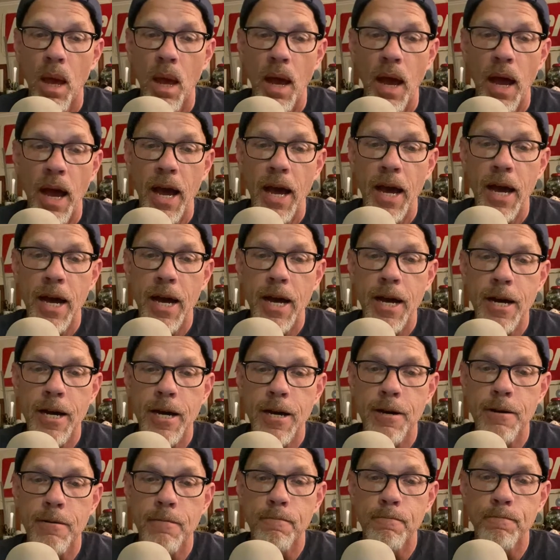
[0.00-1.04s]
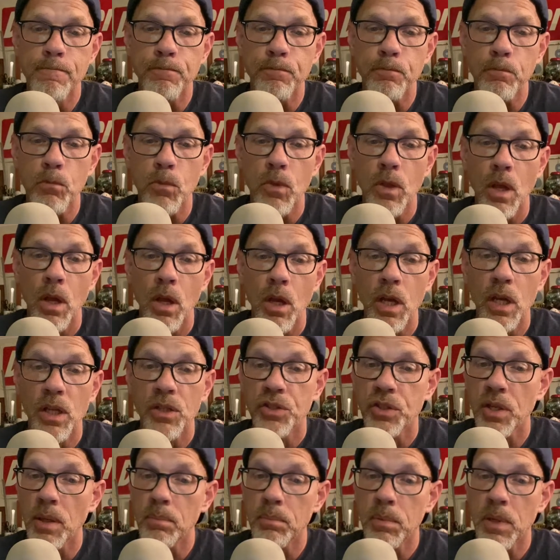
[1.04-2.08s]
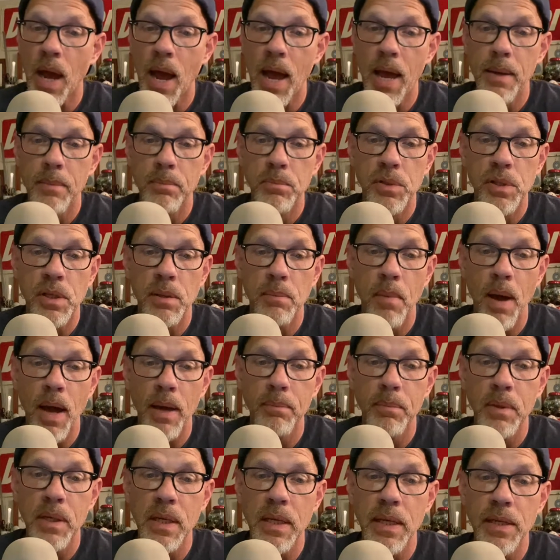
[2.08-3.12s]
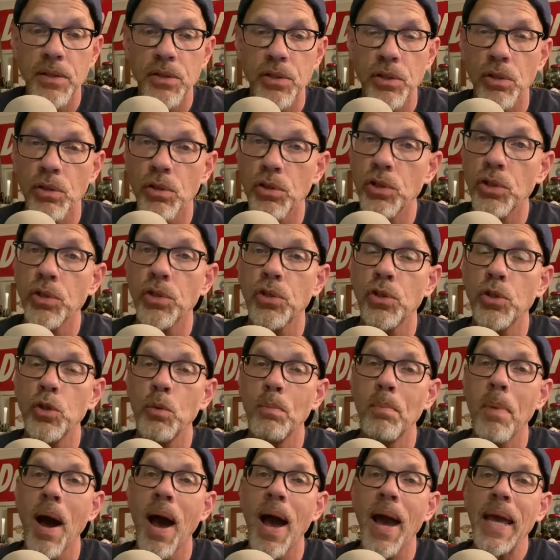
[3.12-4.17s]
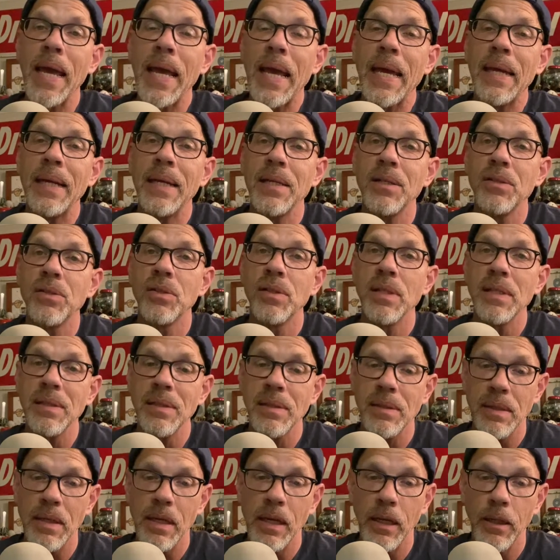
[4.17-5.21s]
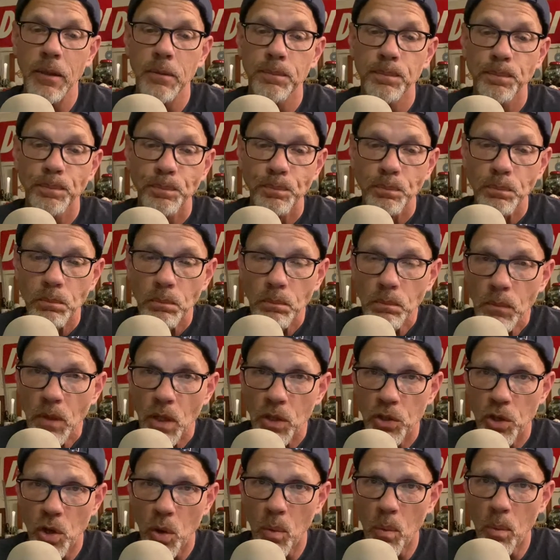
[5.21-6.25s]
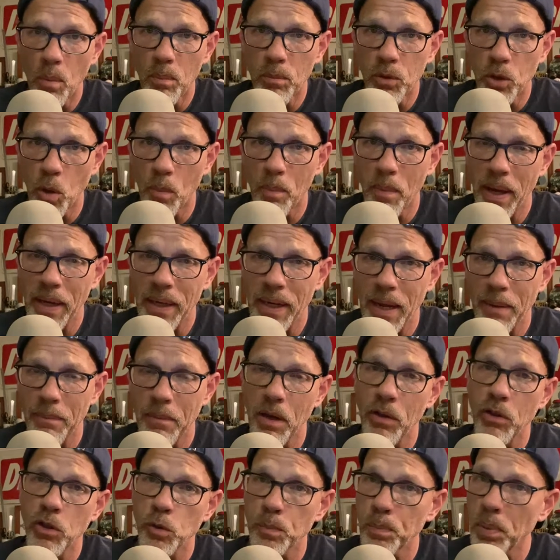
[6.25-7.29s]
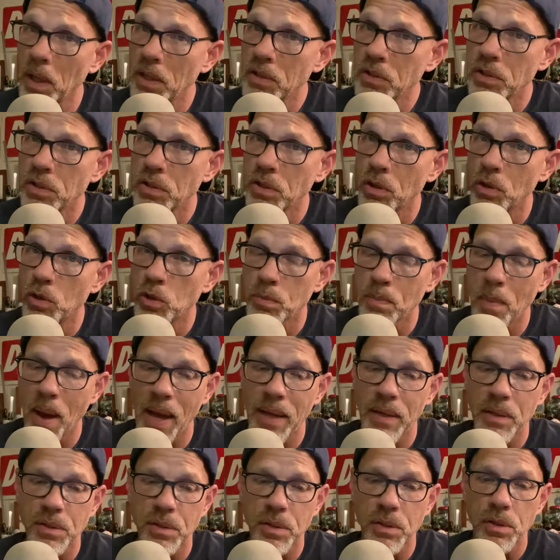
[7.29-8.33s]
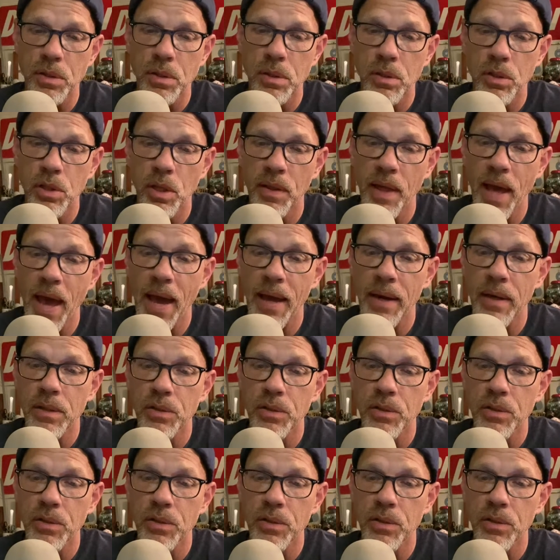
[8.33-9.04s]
Um, sometimes it might be easier just to buy an existing domain name. Now, there's pluses and there's minuses to that.